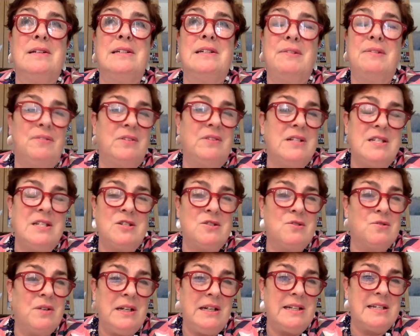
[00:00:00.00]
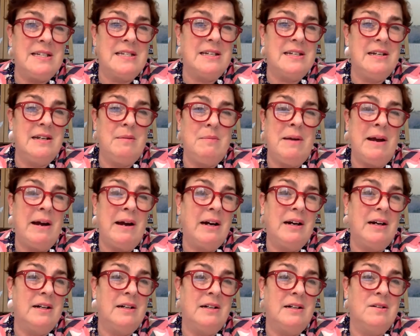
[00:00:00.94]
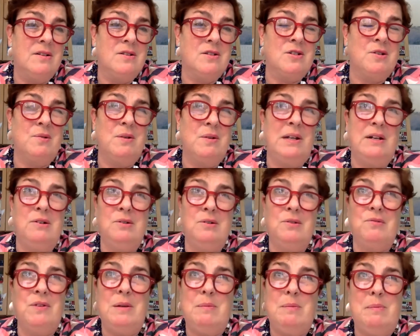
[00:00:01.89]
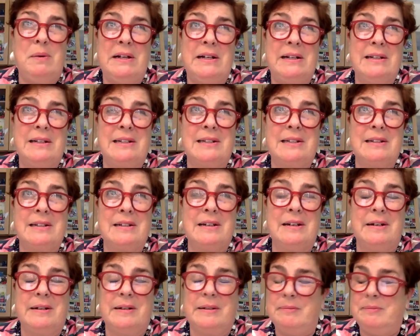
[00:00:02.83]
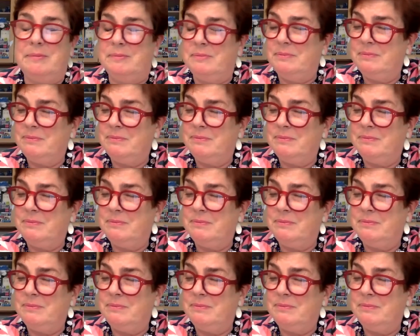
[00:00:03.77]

different streets in America so he could rebuild a